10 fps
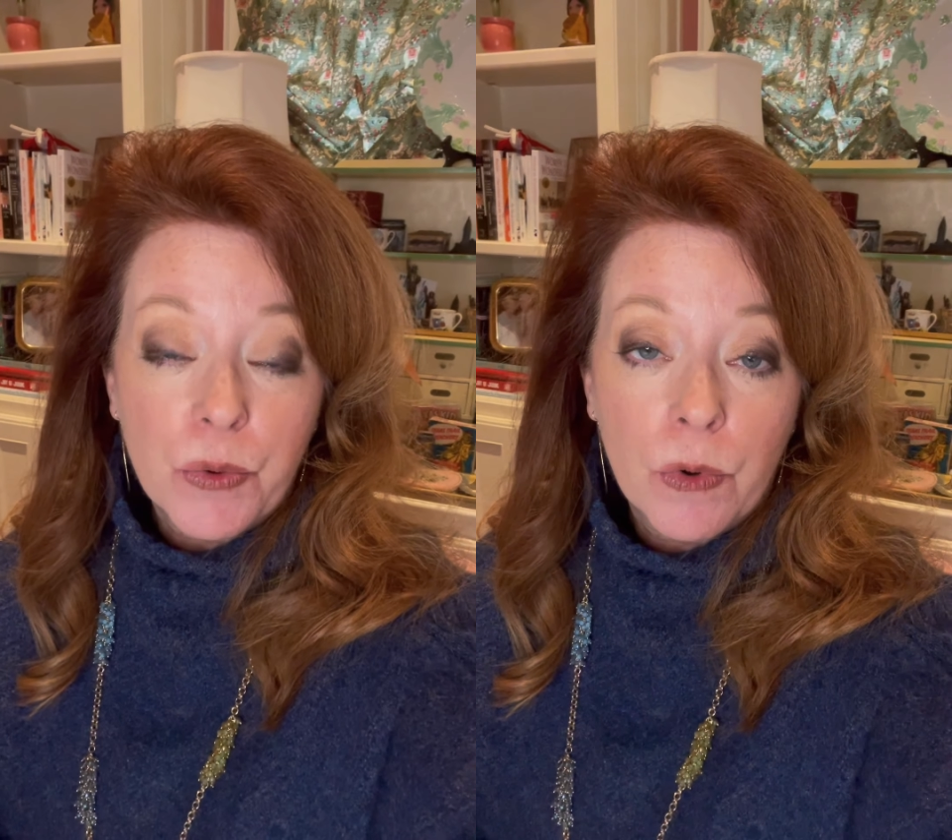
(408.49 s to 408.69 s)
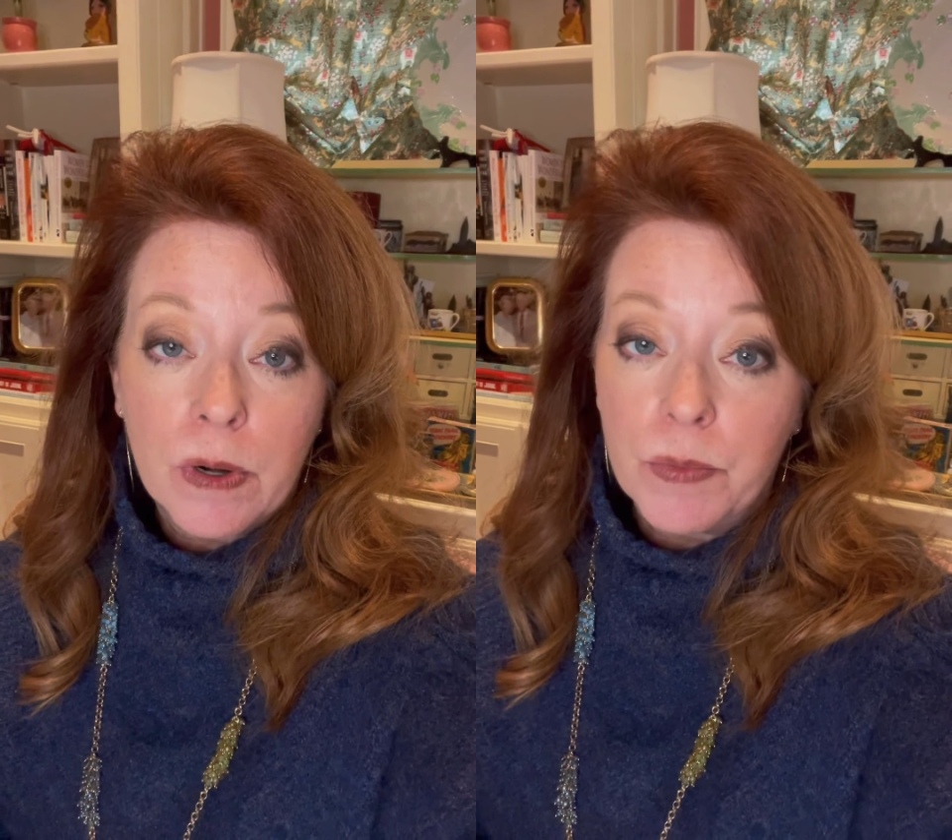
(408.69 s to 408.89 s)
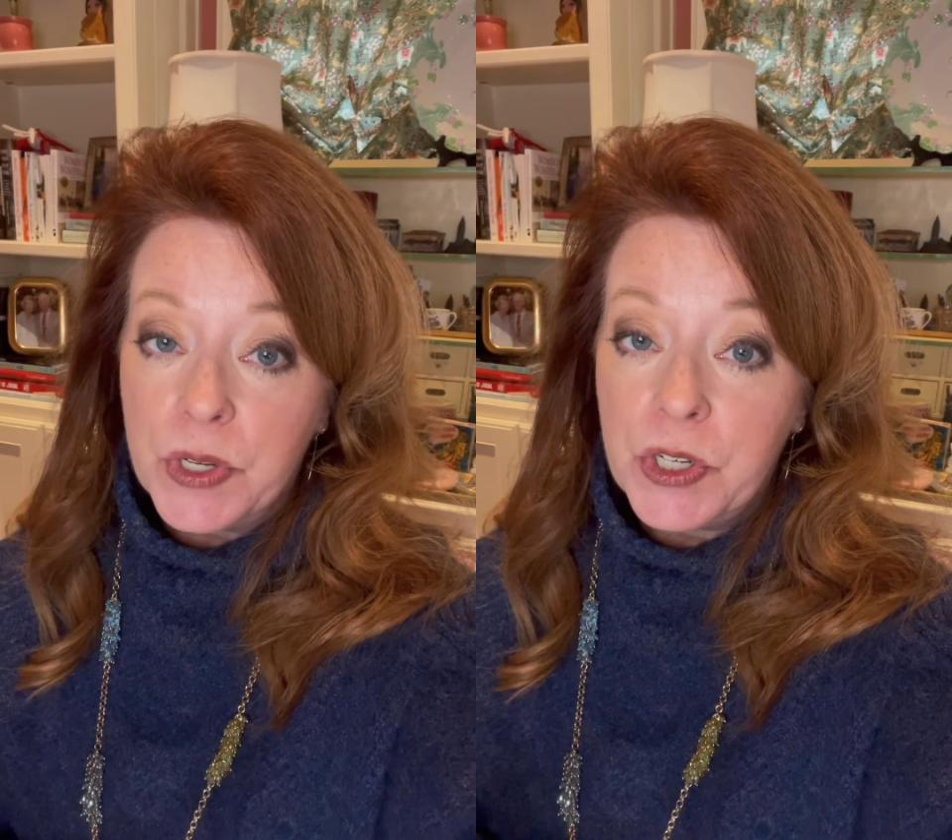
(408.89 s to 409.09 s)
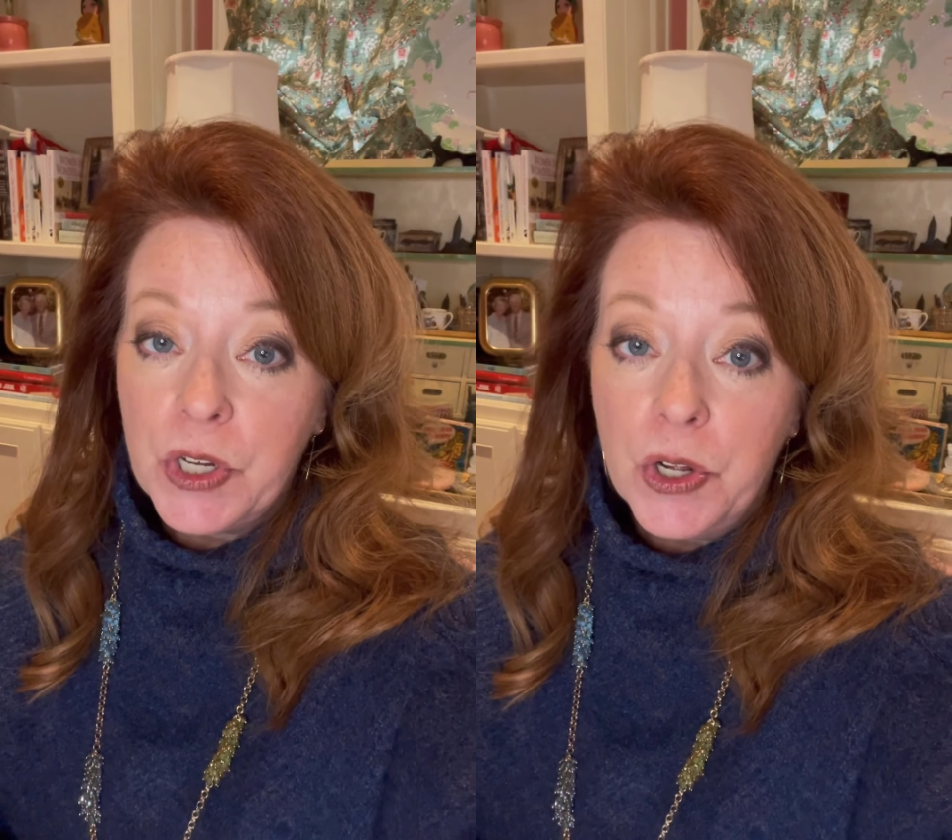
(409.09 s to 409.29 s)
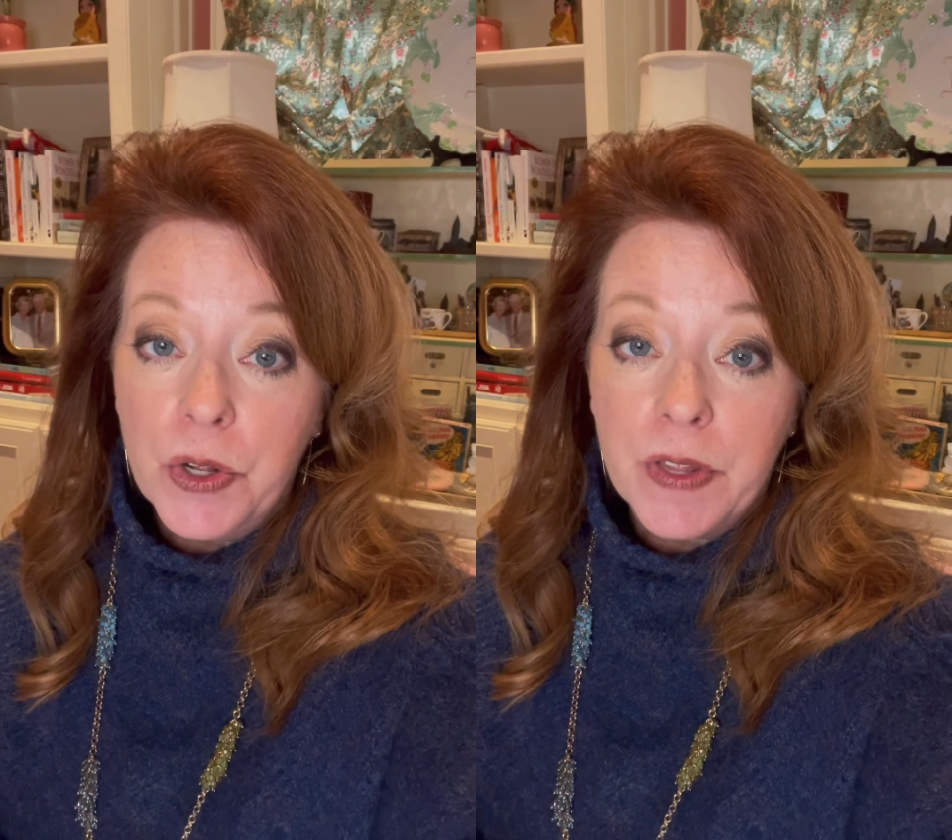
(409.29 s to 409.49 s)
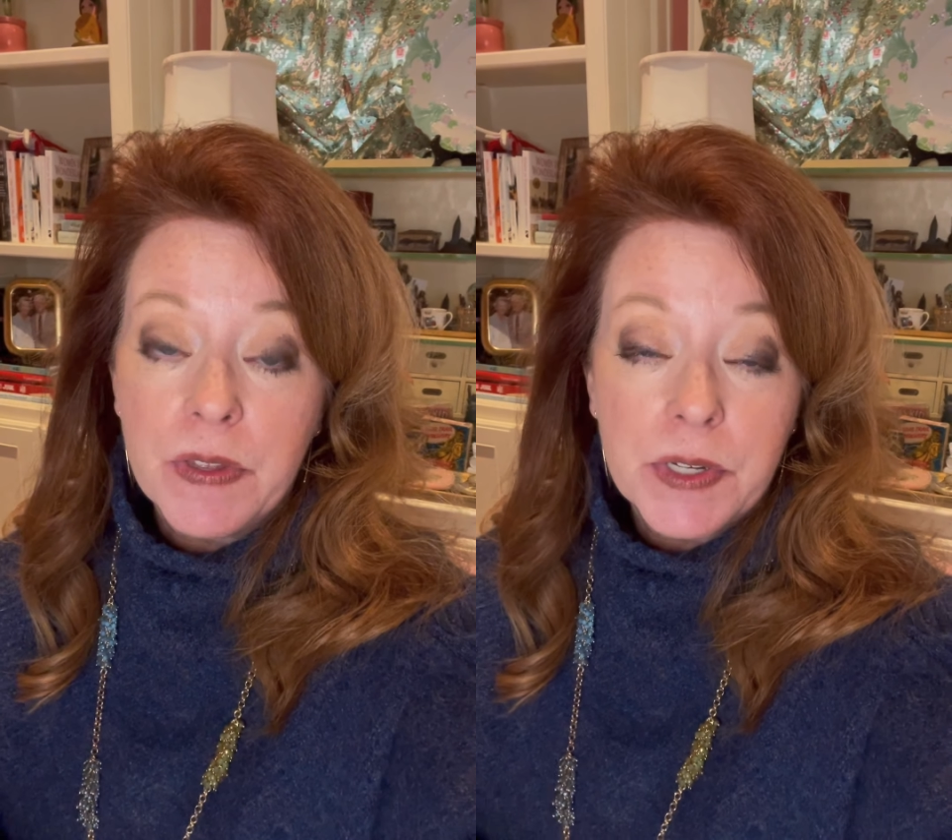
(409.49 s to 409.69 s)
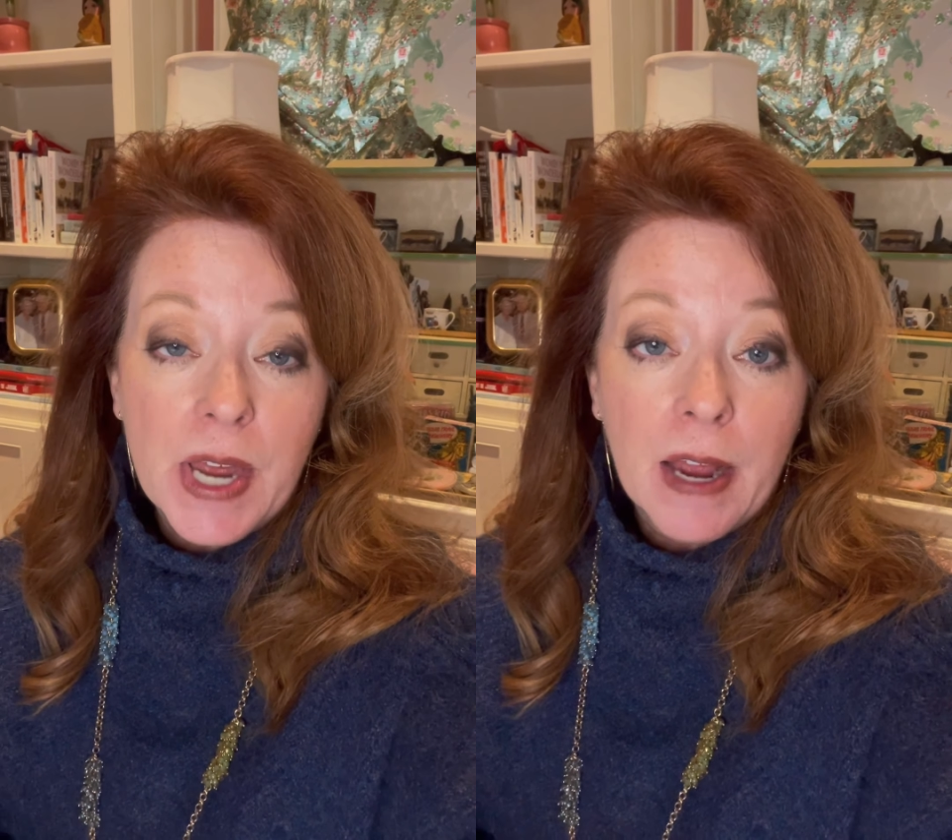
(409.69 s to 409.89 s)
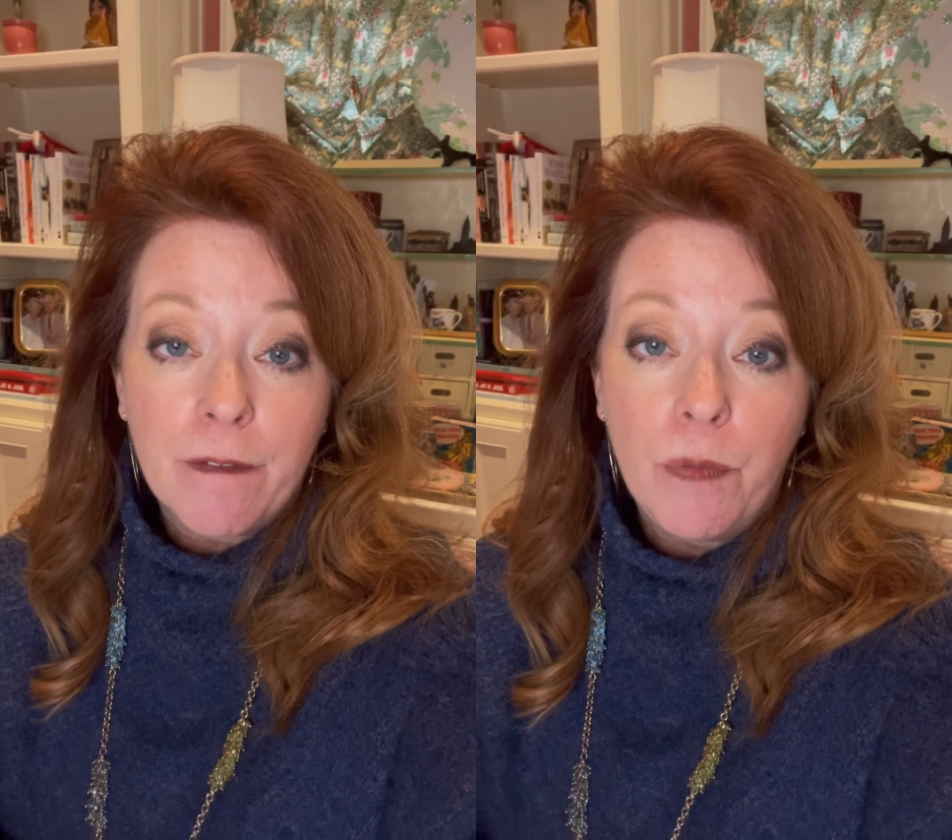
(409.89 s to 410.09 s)
or it was still in the
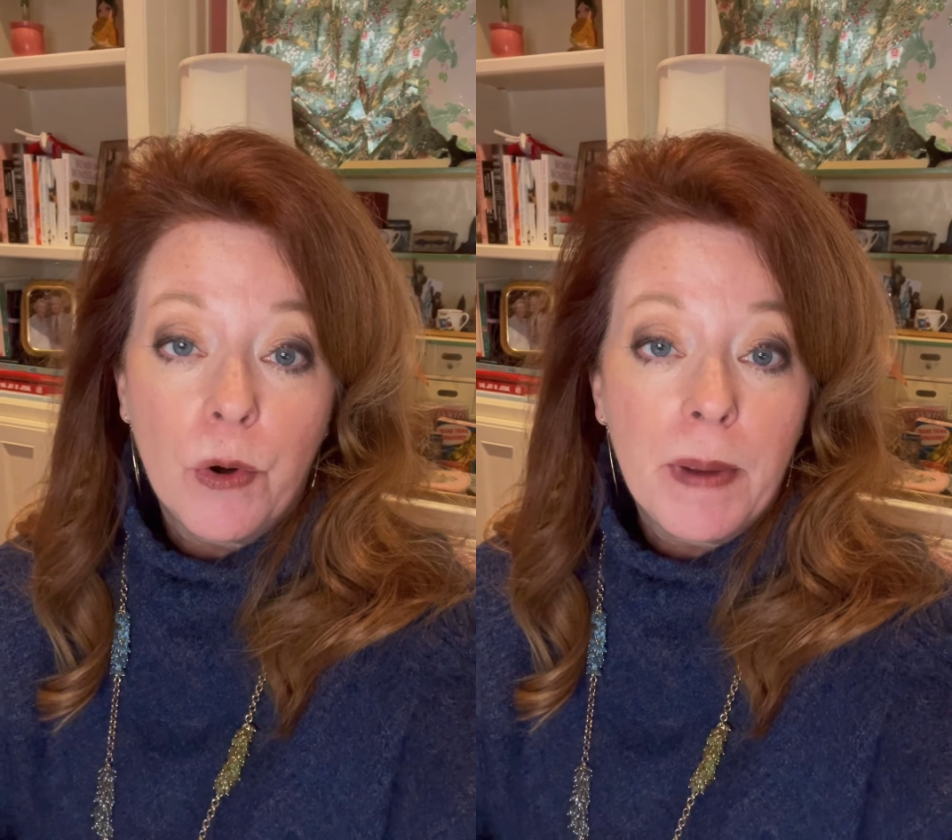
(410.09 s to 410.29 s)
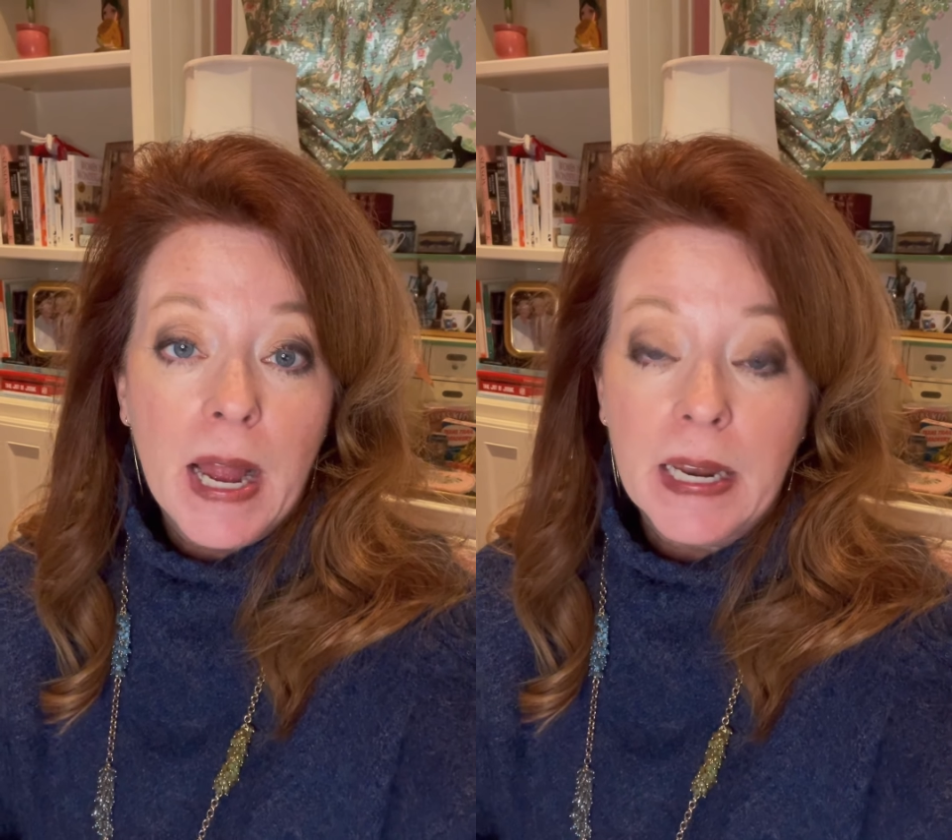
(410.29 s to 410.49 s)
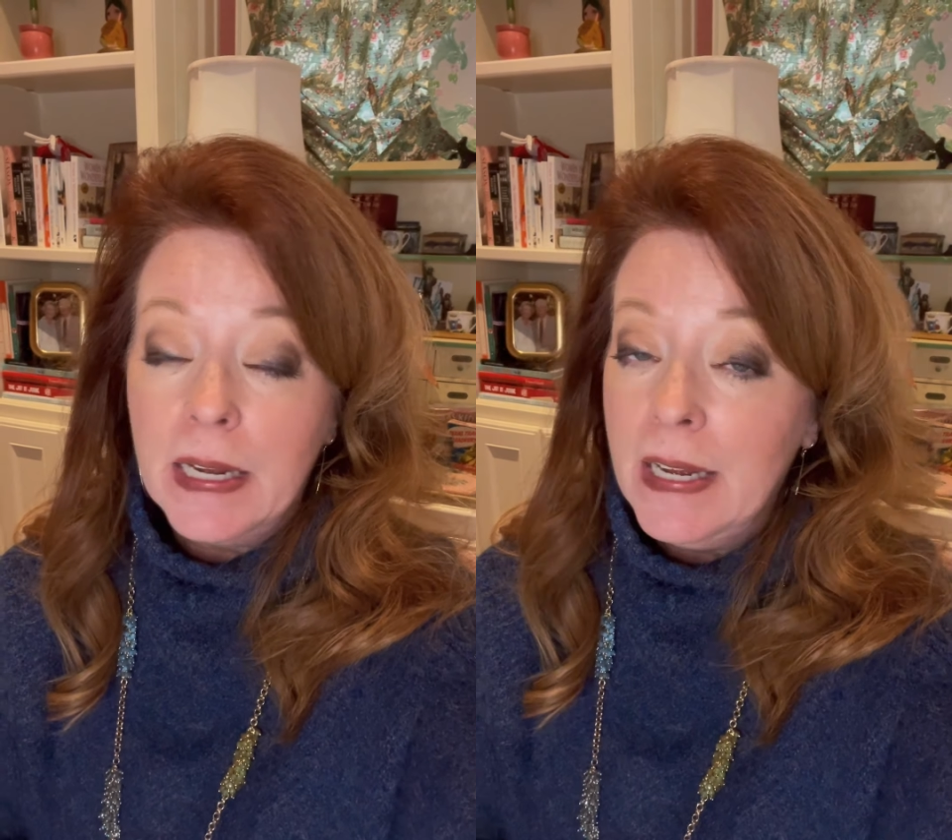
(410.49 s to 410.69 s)
sack format.